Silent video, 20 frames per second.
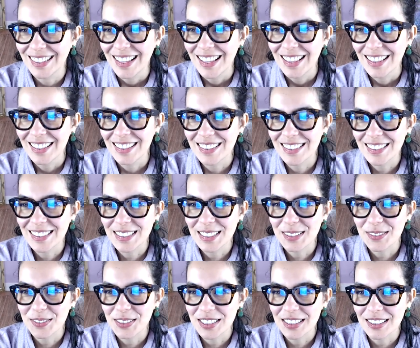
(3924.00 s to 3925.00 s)
this is going
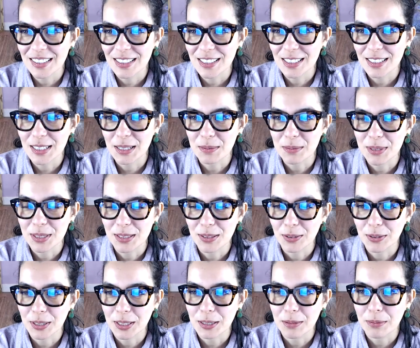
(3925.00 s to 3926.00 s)
to be such a dumb
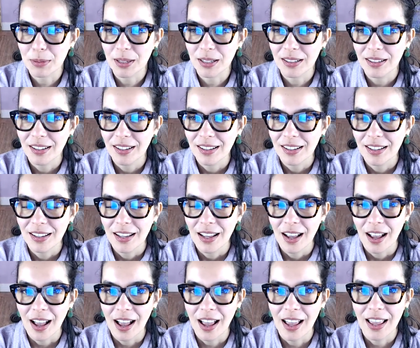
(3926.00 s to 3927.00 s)
story, but
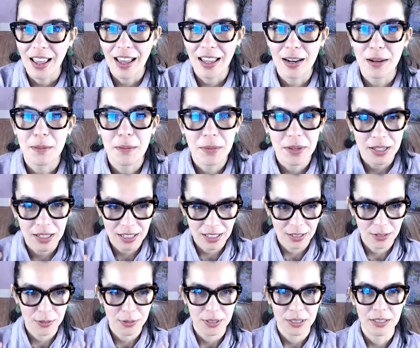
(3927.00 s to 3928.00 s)
I had a
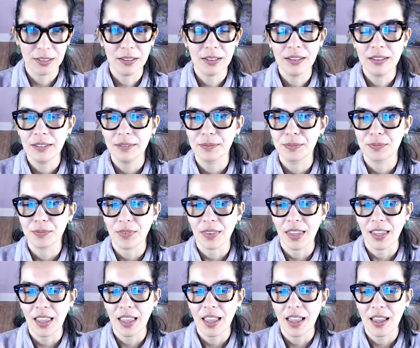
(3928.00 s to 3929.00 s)
mini grill
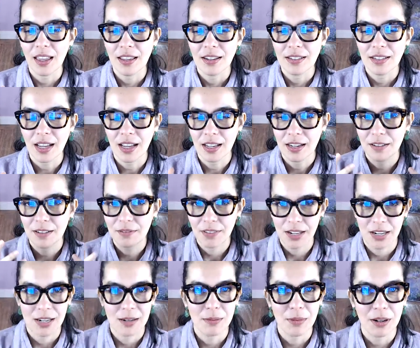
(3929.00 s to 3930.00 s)
and I'd
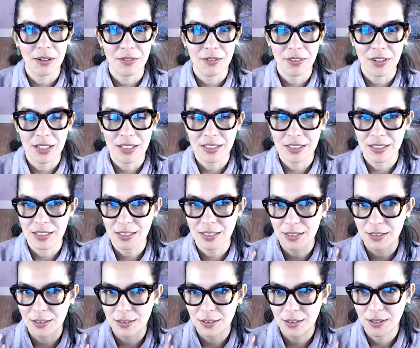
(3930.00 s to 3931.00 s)
invited my friends
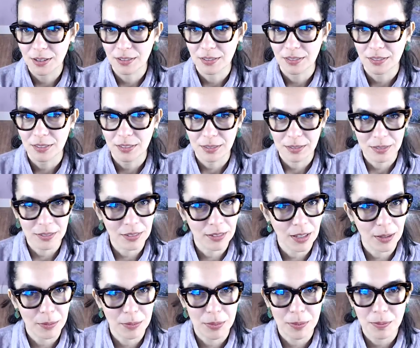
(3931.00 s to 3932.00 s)
to
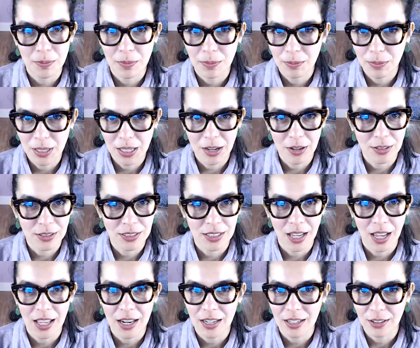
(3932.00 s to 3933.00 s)
be
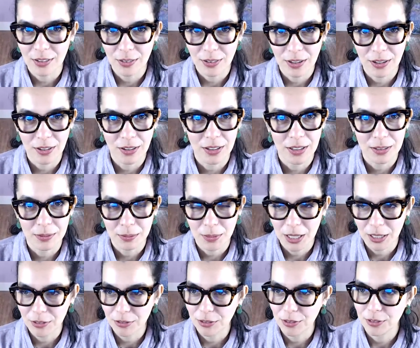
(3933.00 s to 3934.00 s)
outside and grill and
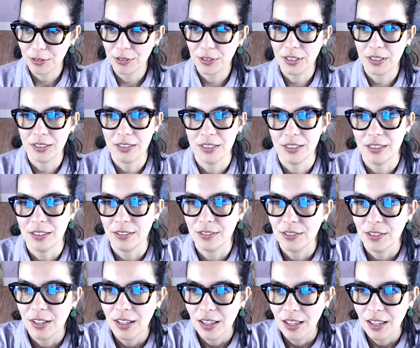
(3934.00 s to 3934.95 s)
make food and stuff.